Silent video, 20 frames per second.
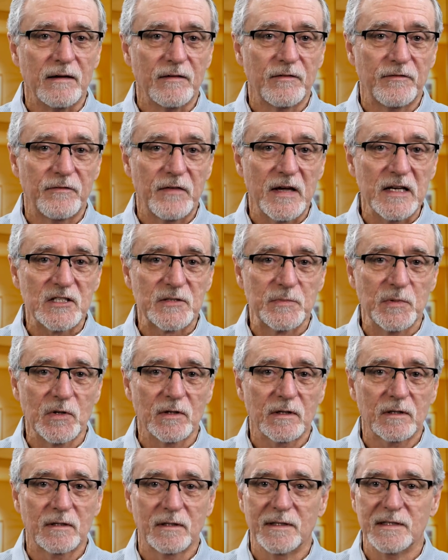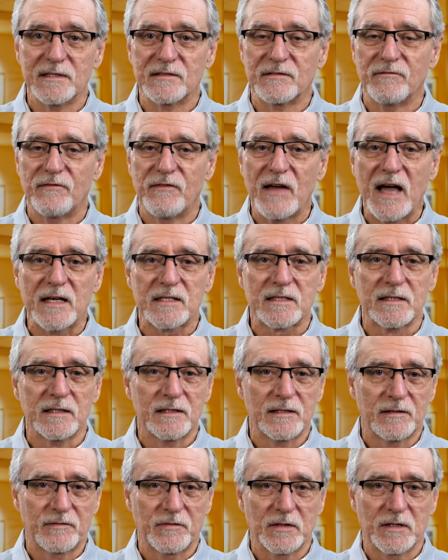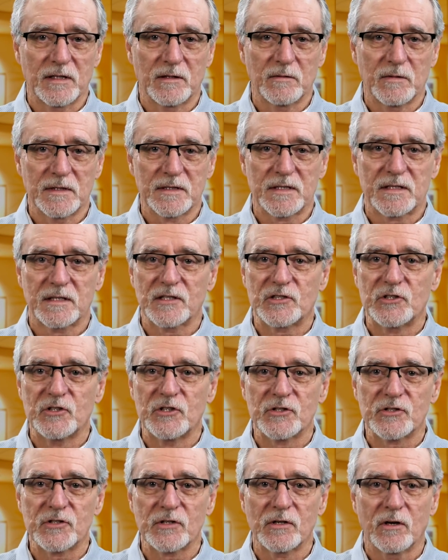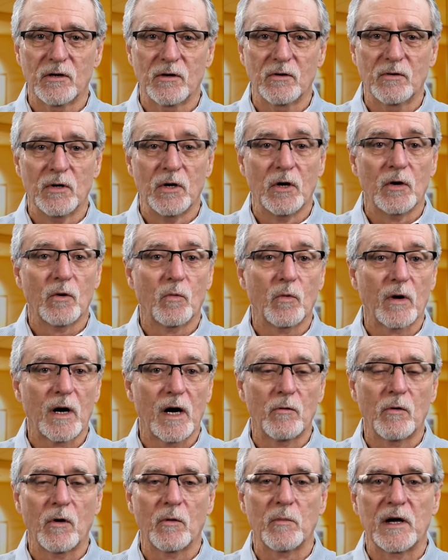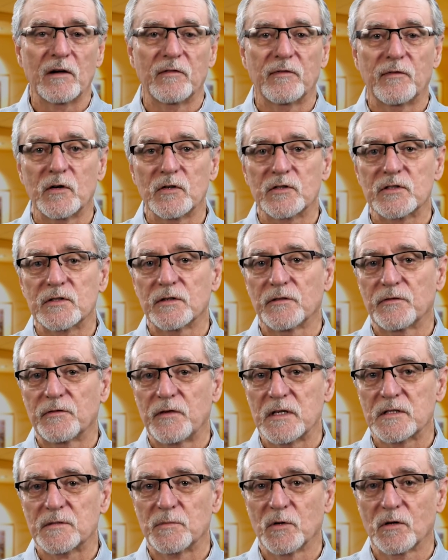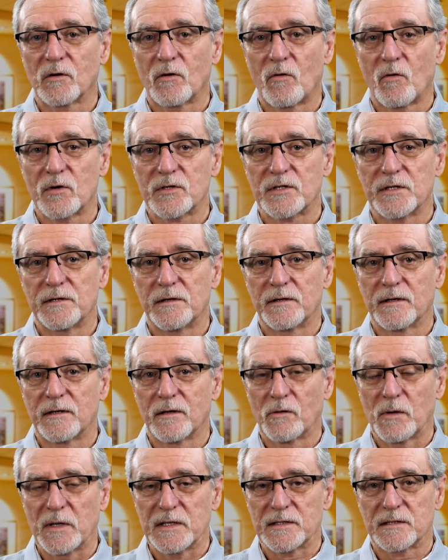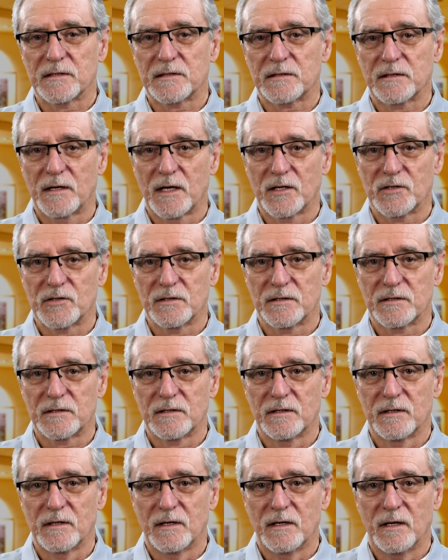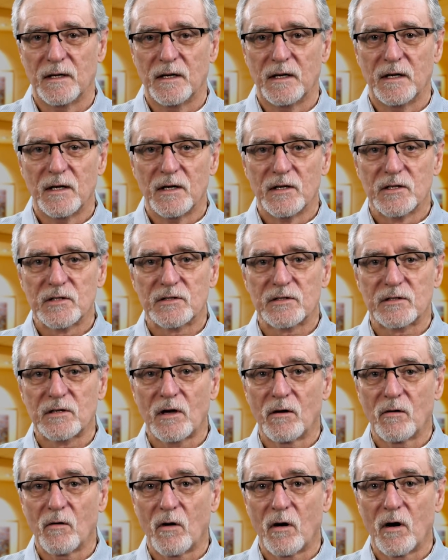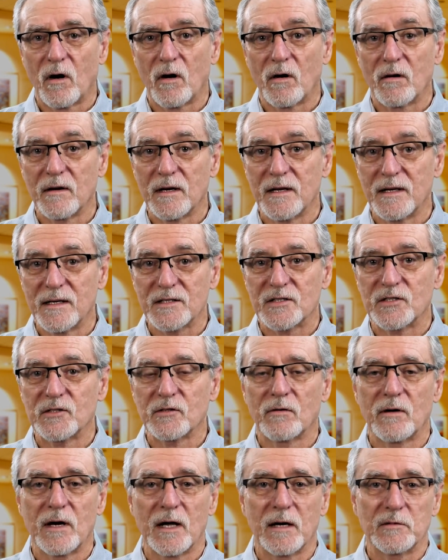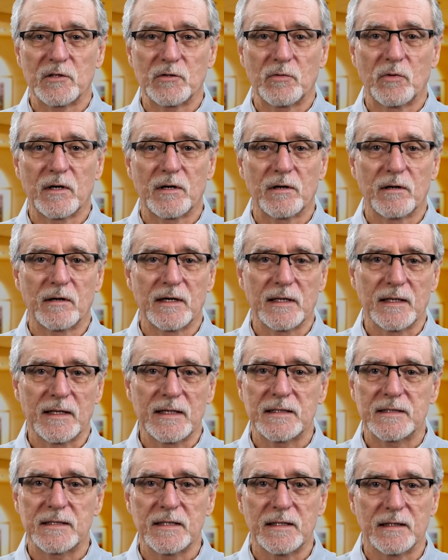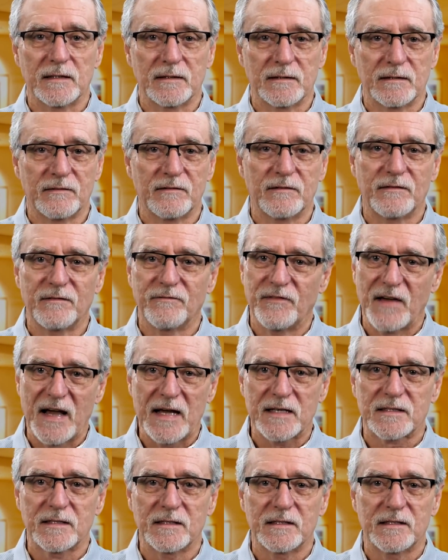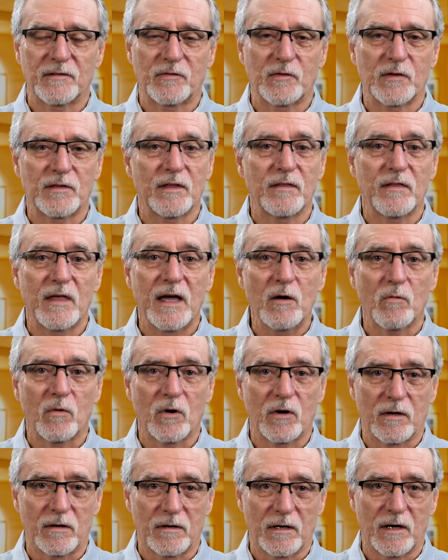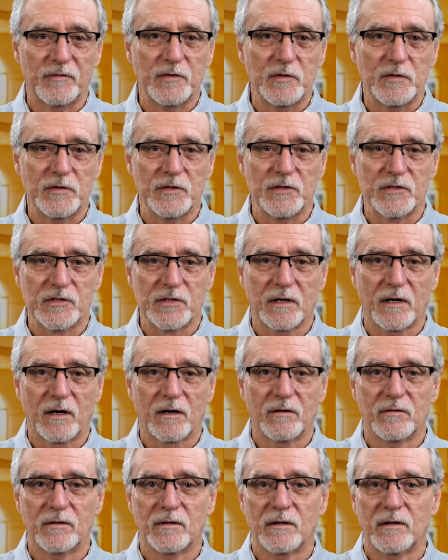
Facebook is vastly different than it was 6 years ago when I wrote my first Facebook course here at Oasis Connections. So are Instagram, Twitter, and LinkedIn, vastly different than they were a few years ago.